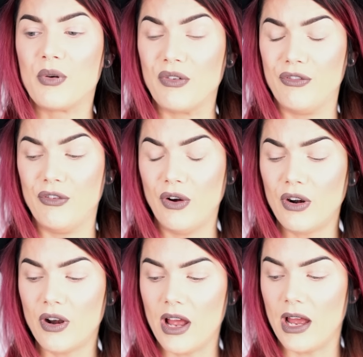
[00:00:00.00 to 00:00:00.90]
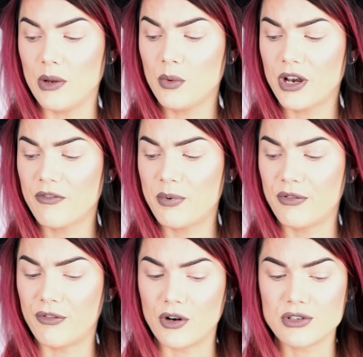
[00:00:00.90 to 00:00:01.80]
I would have
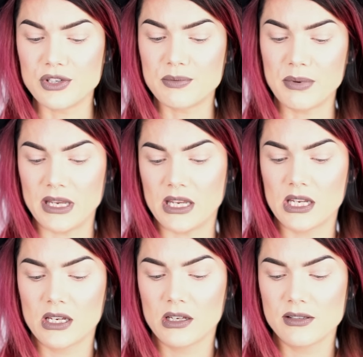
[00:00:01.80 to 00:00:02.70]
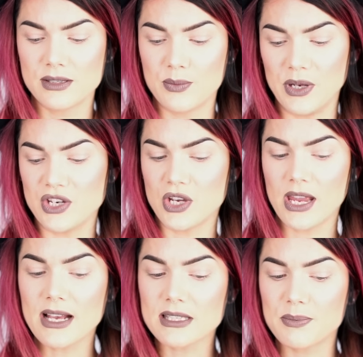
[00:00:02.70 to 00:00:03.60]
preferred to speak Swedish, I
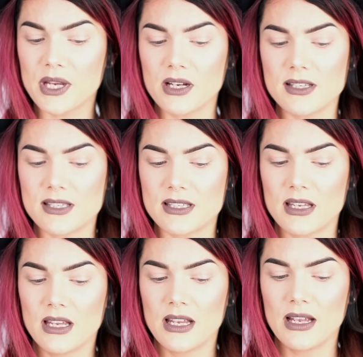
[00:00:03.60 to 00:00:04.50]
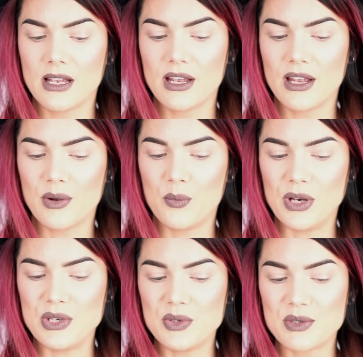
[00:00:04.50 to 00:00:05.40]
guess, because
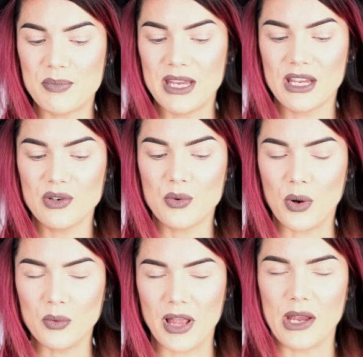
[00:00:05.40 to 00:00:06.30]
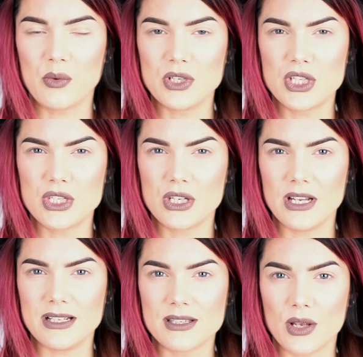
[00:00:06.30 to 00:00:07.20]
when you speak in your own language,
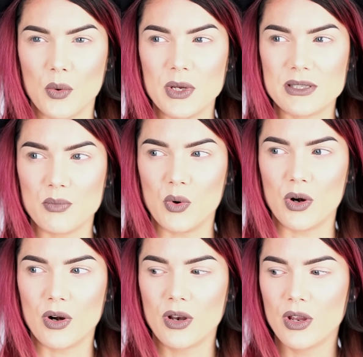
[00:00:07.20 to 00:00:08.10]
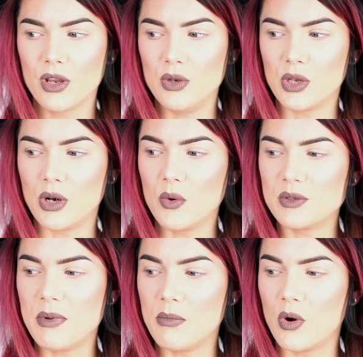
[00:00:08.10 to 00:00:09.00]
it's always more, you can always
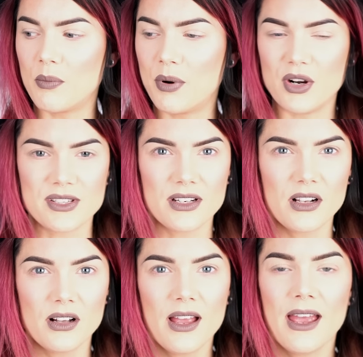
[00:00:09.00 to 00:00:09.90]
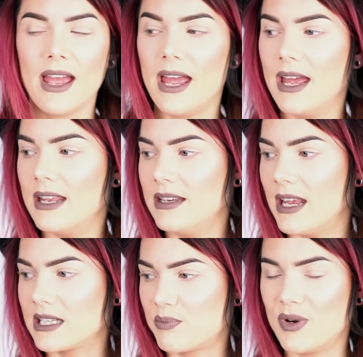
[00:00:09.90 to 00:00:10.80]
be more personal and
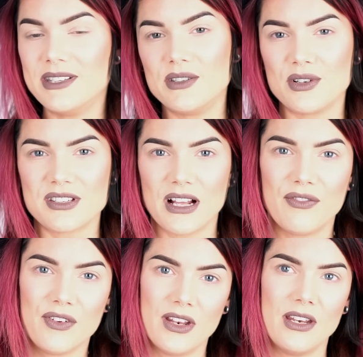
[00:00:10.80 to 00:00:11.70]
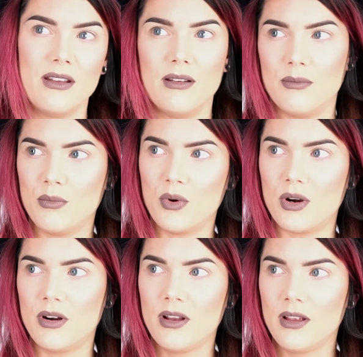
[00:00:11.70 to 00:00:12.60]
express yourself in a
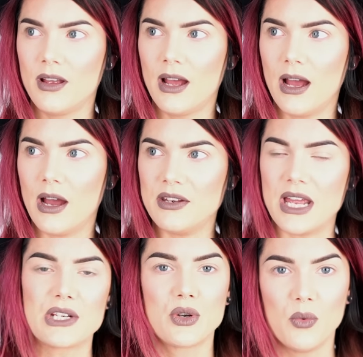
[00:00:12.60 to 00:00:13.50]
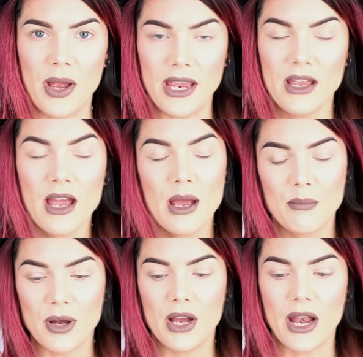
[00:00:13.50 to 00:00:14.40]
more natural way.
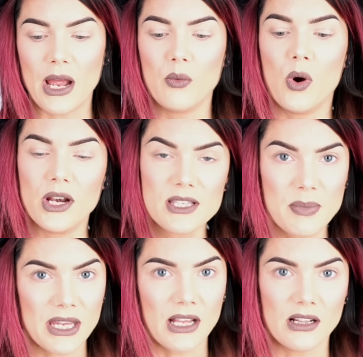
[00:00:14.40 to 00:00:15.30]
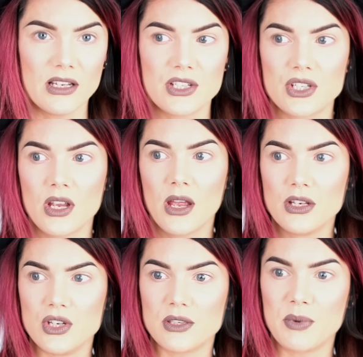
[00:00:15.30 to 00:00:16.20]
But I want to speak English
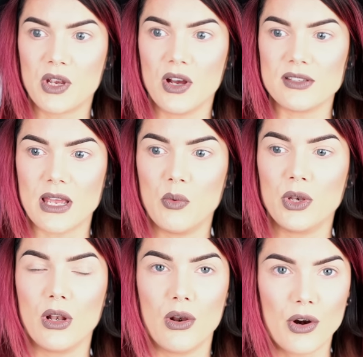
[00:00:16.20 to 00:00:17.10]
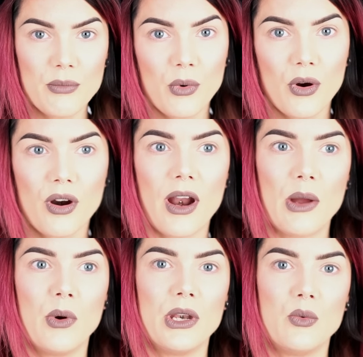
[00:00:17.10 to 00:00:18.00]
just because I want to learn more,
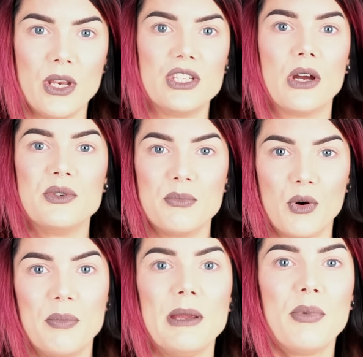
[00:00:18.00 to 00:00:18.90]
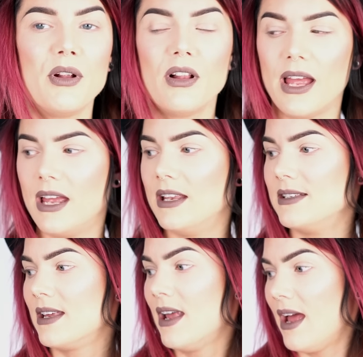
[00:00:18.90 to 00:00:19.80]
I want to reach out to more people,
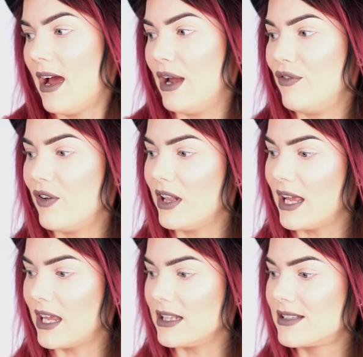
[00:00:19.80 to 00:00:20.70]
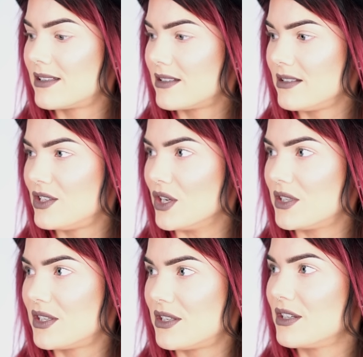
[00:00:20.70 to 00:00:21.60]
and I feel like it's
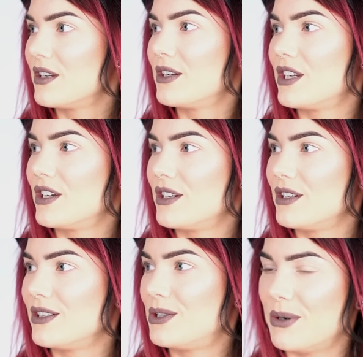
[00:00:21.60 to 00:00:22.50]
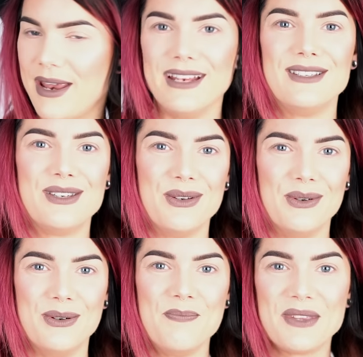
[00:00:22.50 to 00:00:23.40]
just great
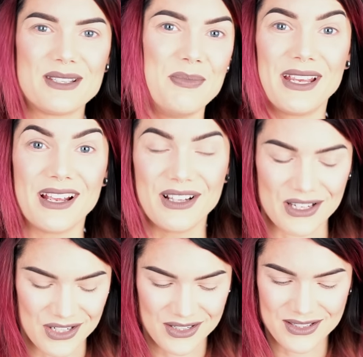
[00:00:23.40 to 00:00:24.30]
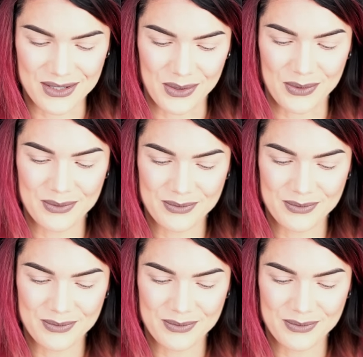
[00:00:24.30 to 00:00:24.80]
to speak English, so.